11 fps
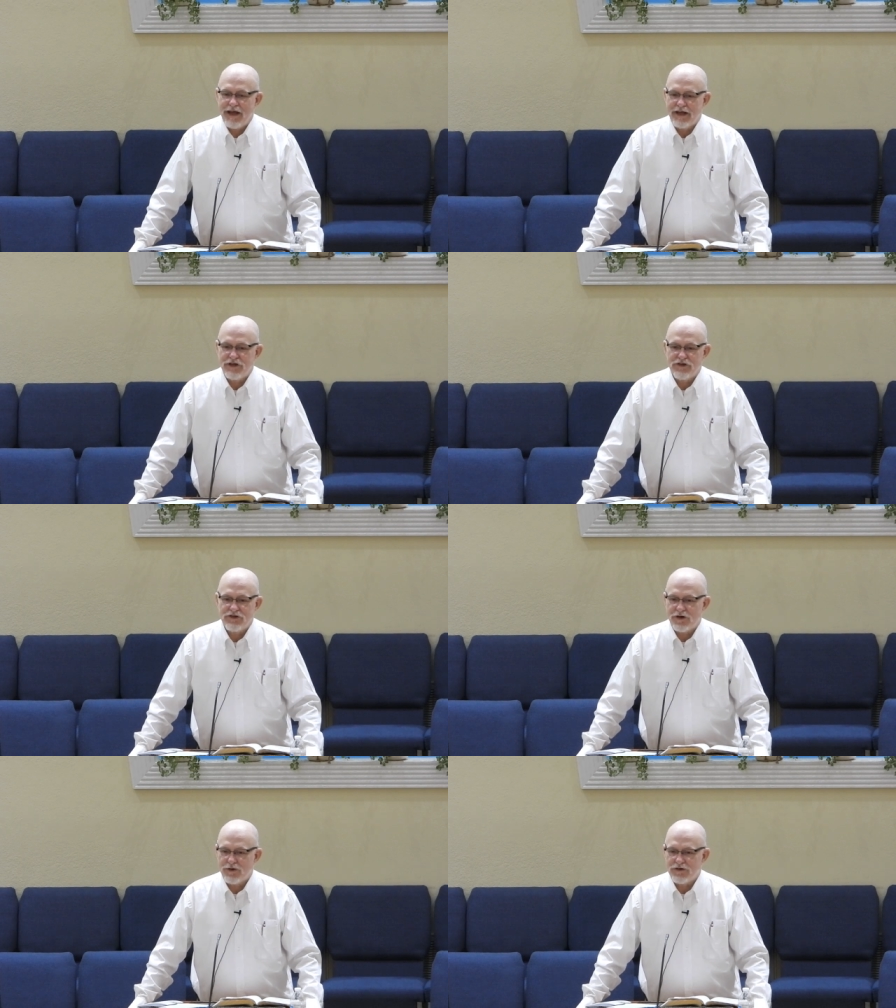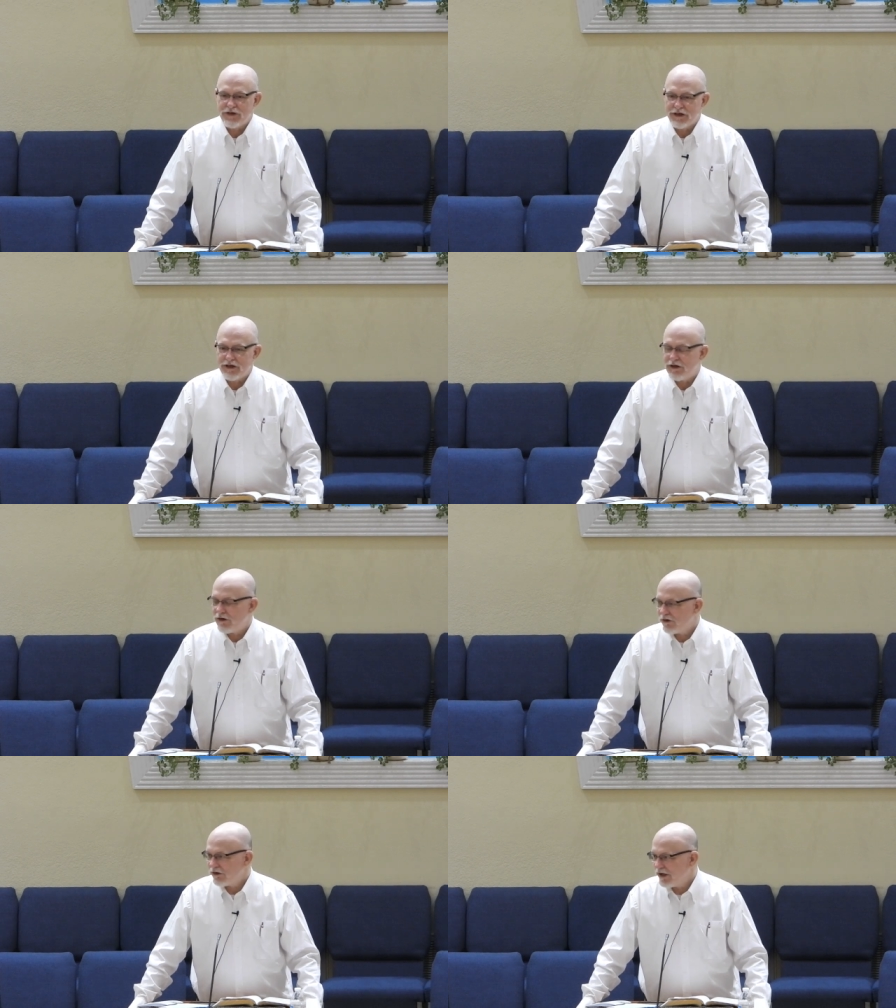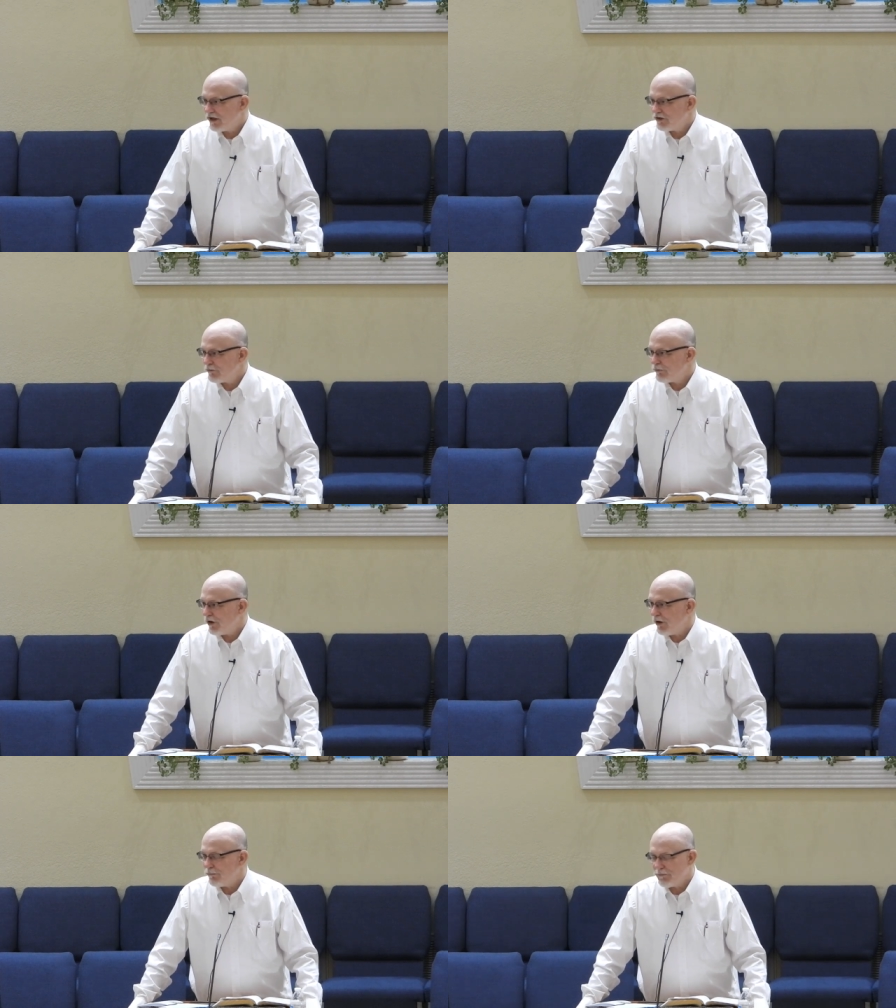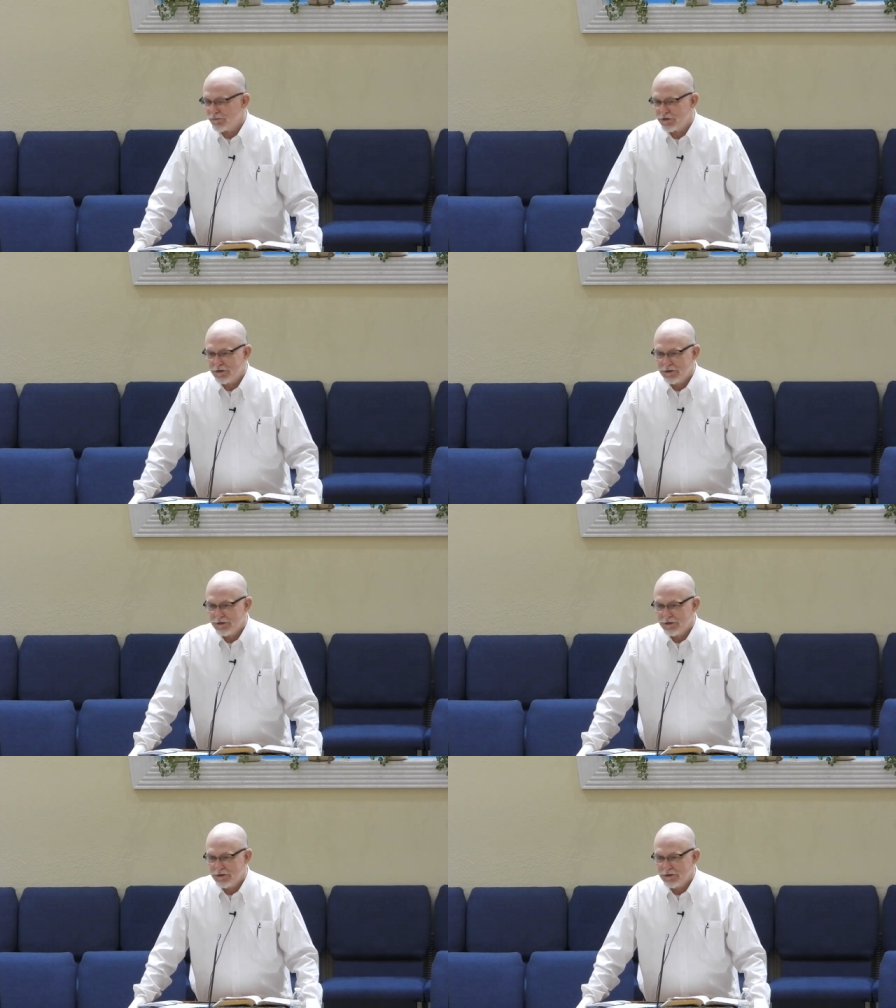And you start seeing all kinds of problems.